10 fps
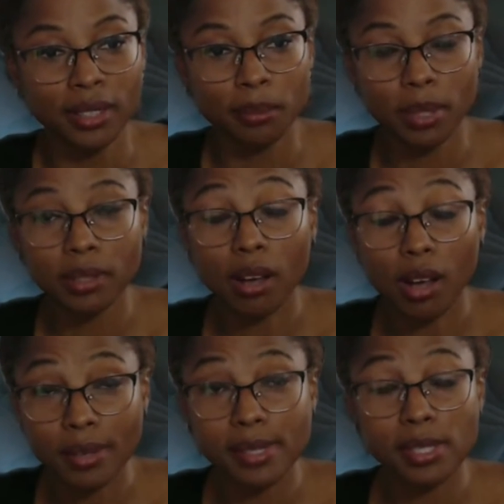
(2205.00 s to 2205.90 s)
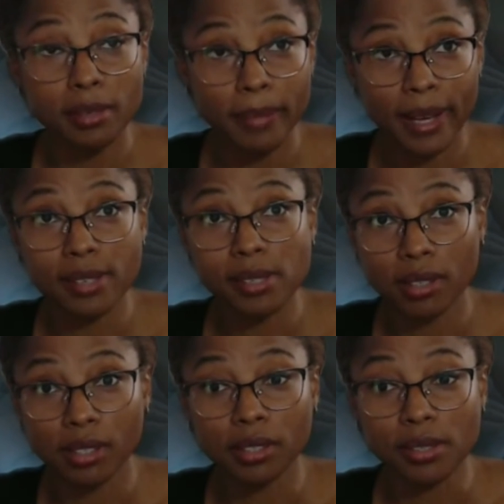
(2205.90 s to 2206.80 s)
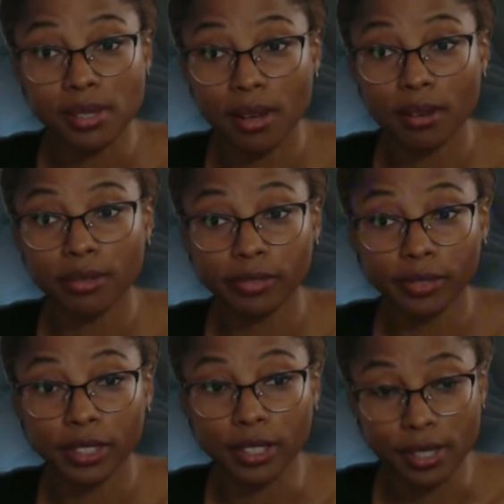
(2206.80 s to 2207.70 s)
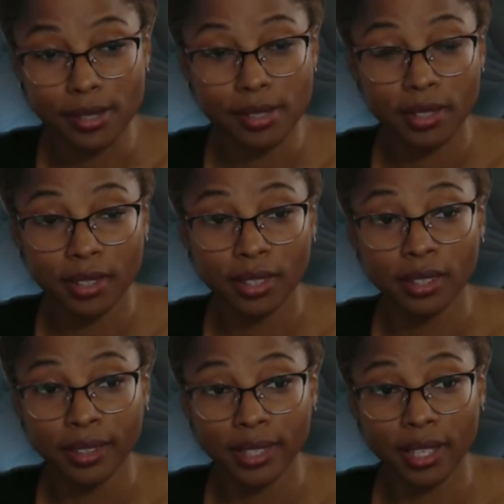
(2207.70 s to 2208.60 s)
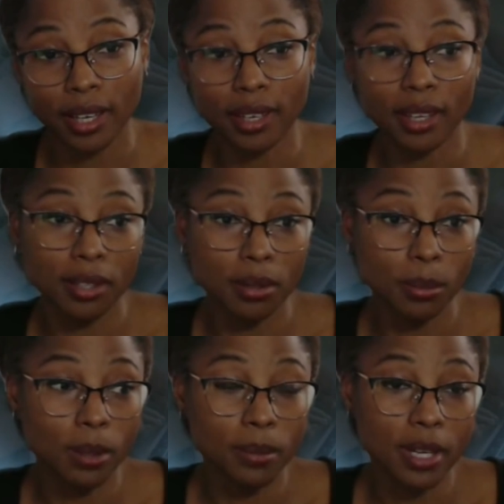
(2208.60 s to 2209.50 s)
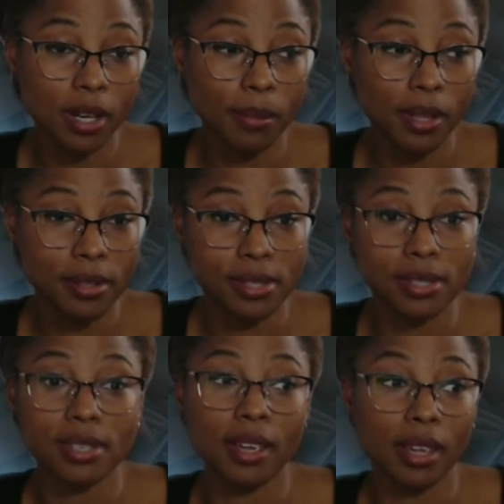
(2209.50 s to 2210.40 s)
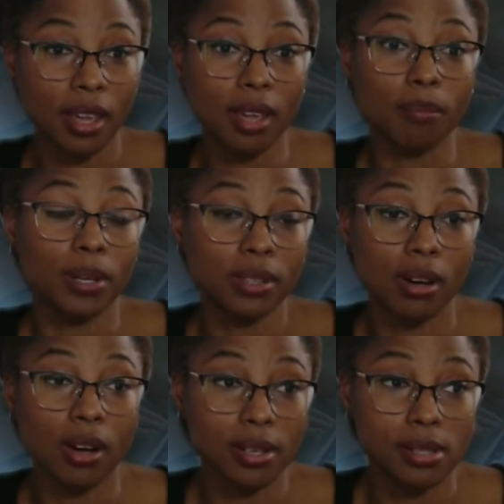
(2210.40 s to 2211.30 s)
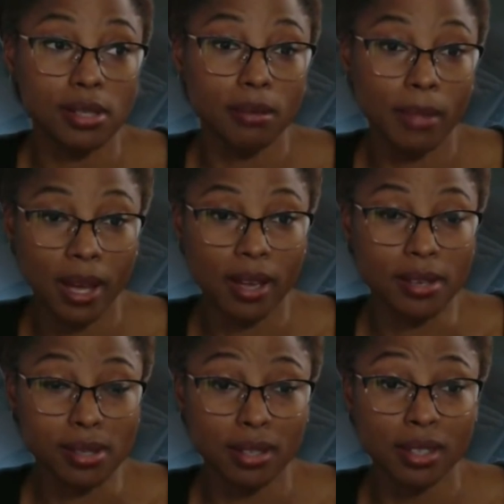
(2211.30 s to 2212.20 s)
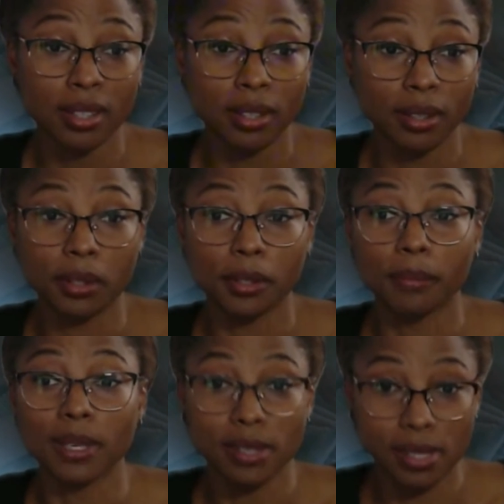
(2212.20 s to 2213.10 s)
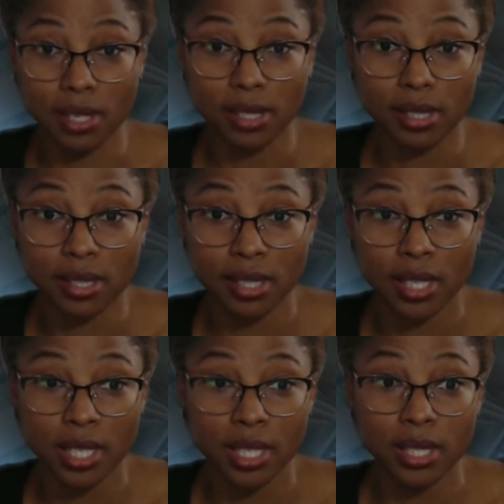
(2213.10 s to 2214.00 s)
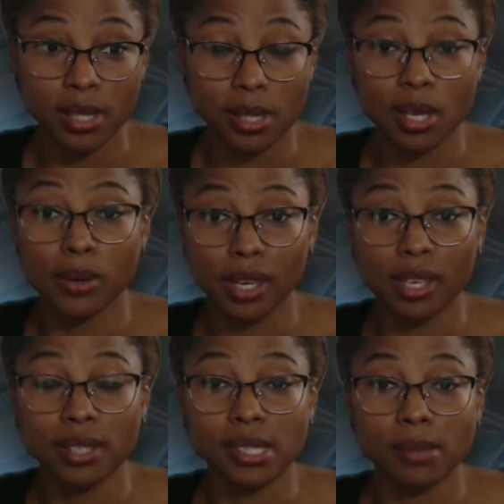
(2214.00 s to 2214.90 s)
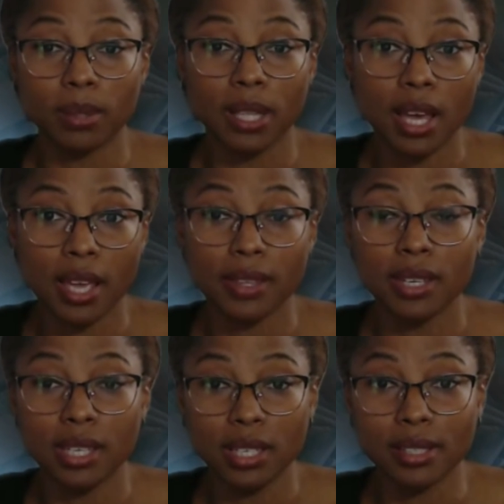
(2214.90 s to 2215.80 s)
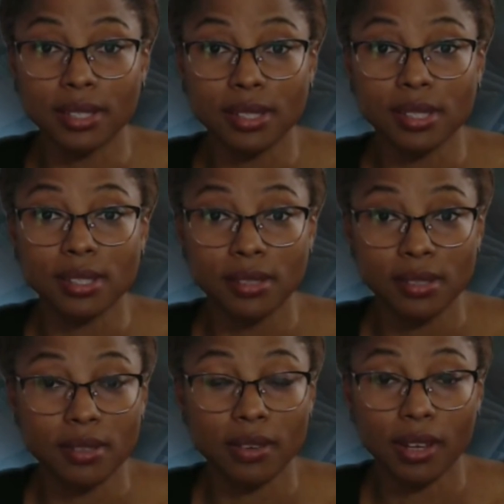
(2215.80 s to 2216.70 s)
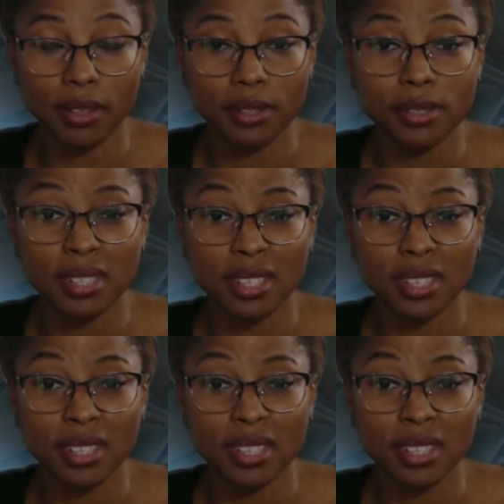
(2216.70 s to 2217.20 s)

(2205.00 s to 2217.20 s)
put the oxygen mask on yourself first, and then you'll be able to help others. It's like, hey, put the oxygen mask on your business so it can supply the needs to others.